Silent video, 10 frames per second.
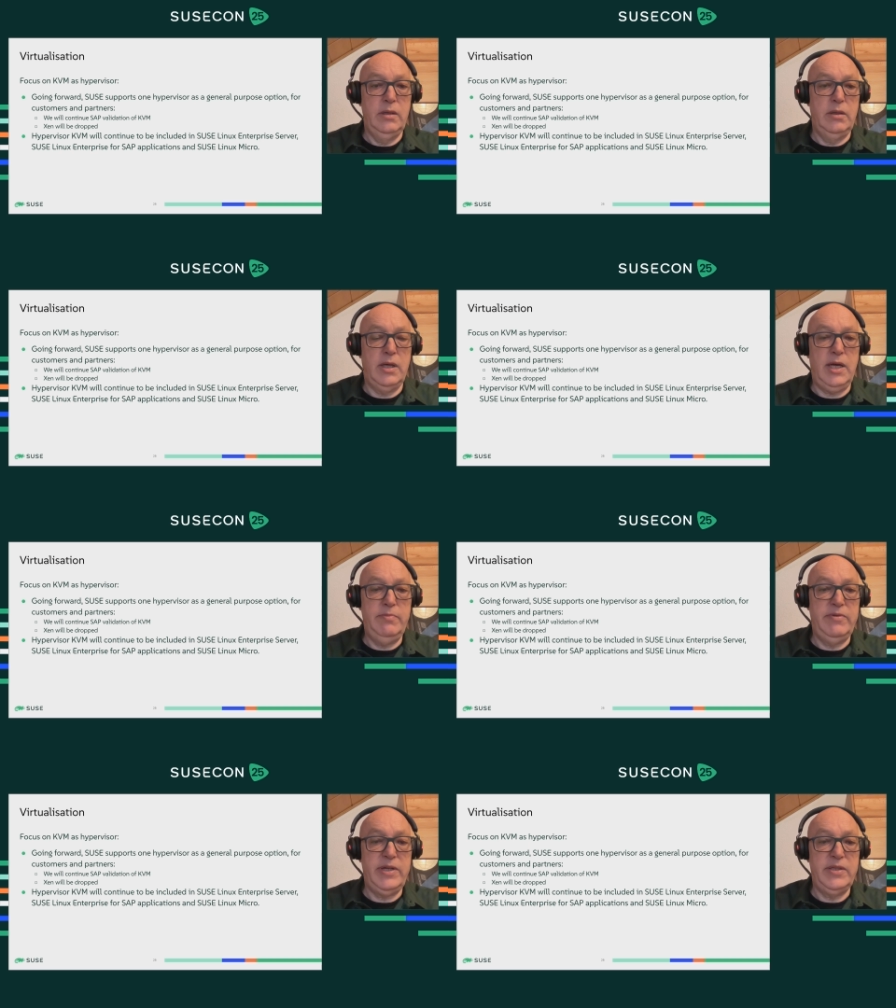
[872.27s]
The
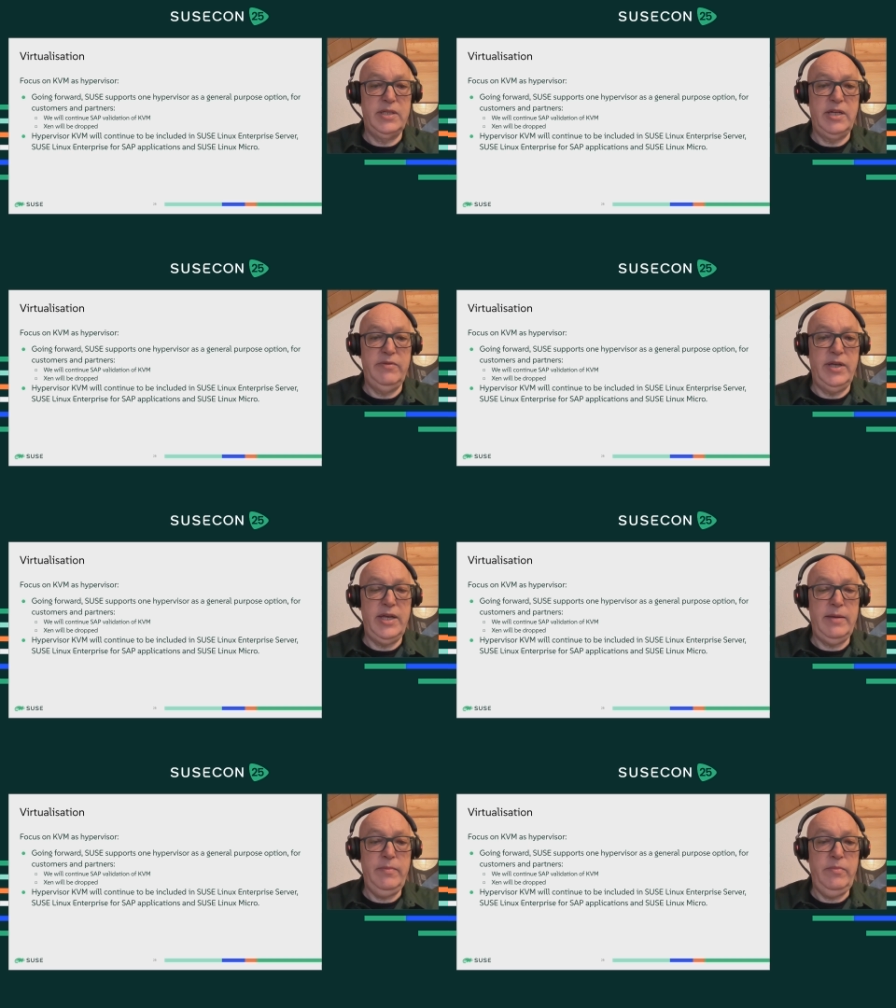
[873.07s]
hypervisor
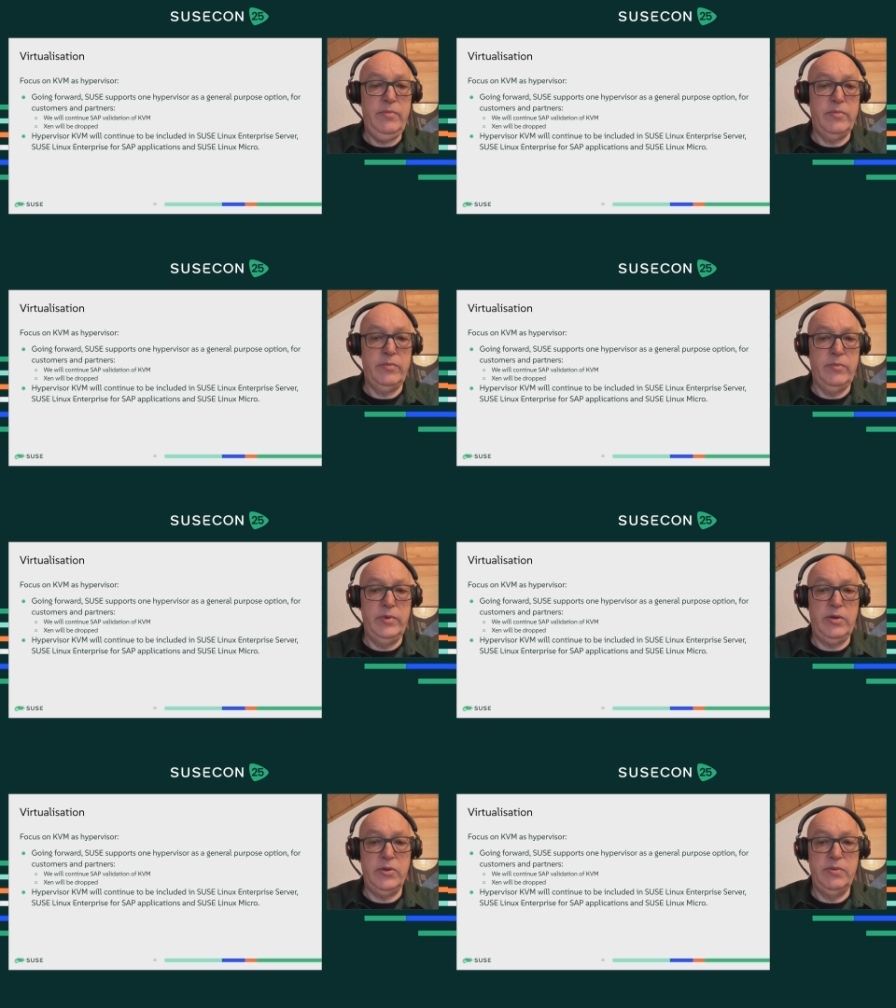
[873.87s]
KVM
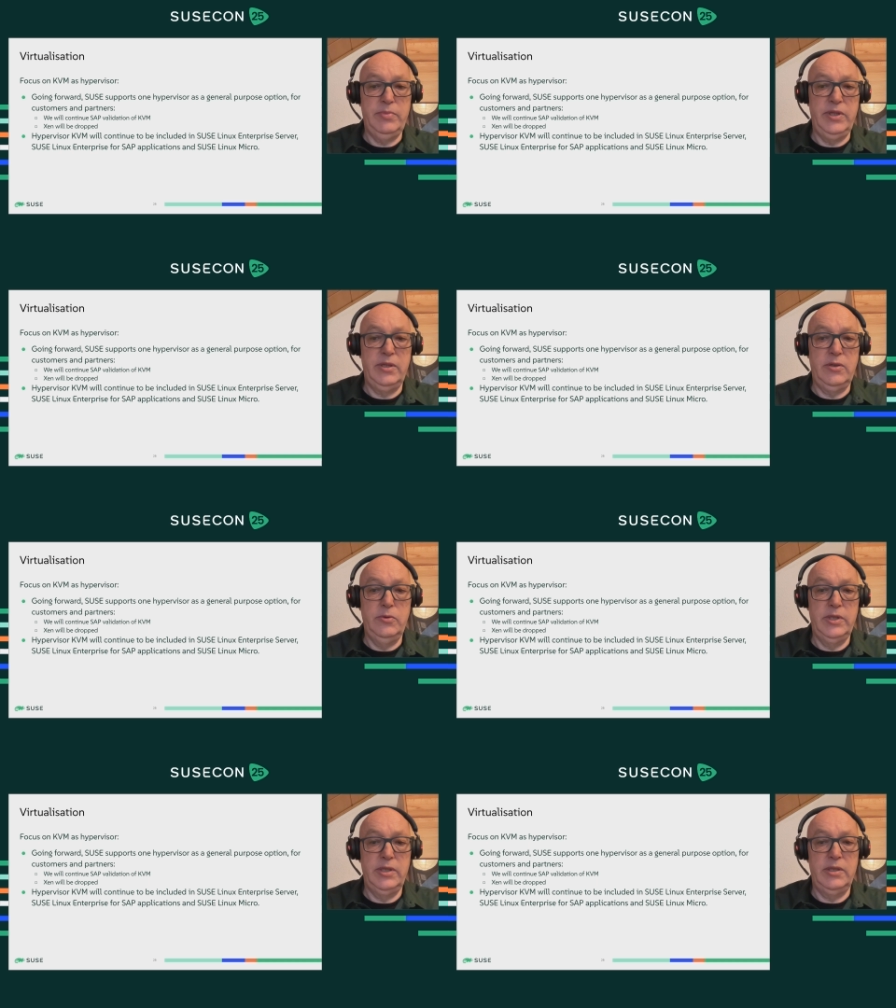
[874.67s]
will also be
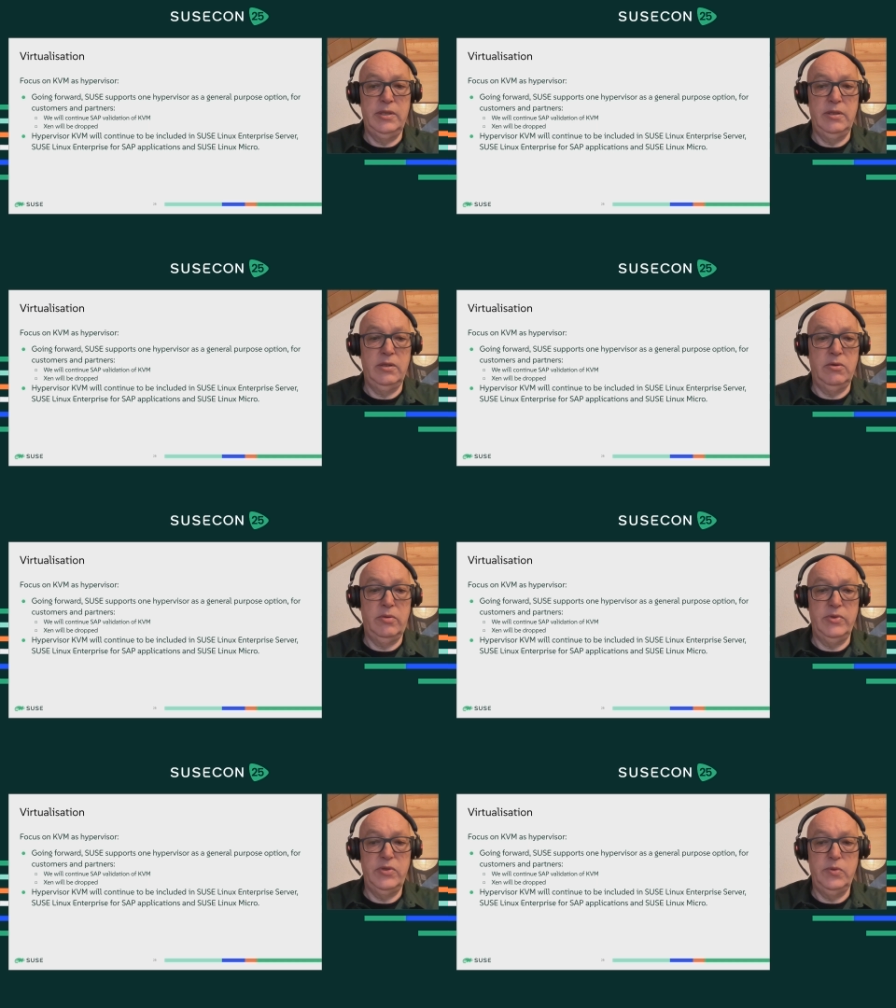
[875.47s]
included in the
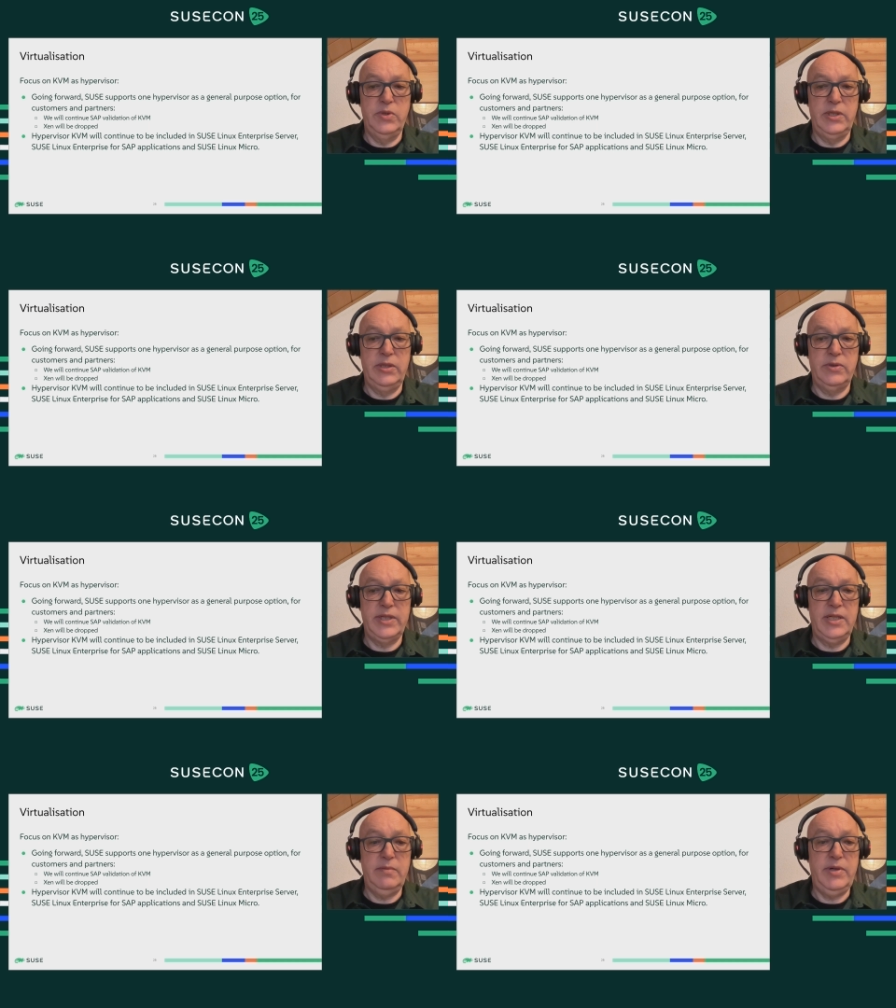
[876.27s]
normal SUSE Linux
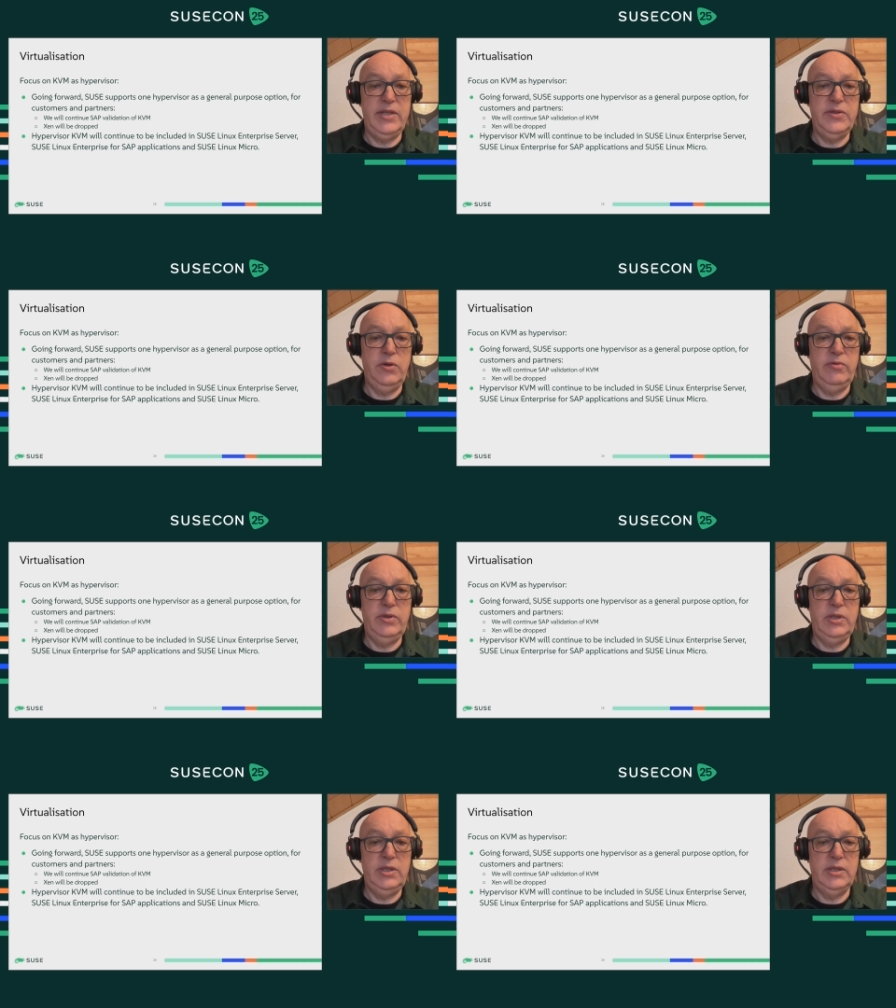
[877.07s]
Enterprise Server,